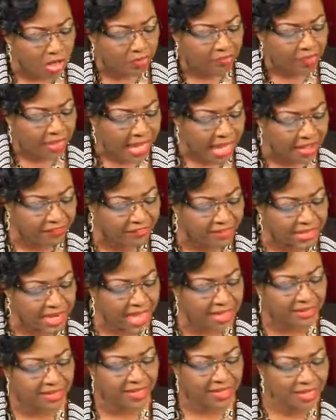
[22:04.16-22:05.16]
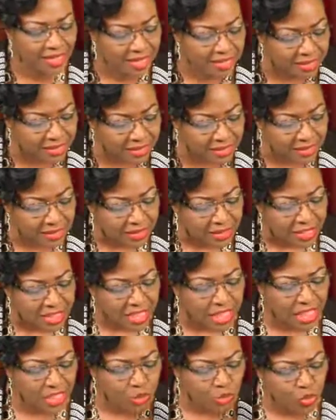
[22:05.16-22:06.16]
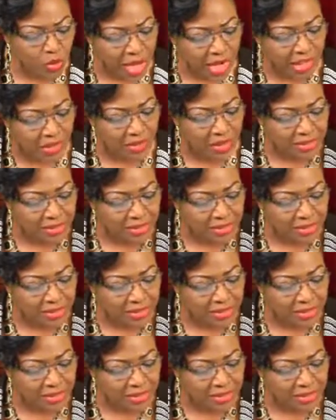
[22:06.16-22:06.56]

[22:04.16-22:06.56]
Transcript: of heaven and earth, he dwelleth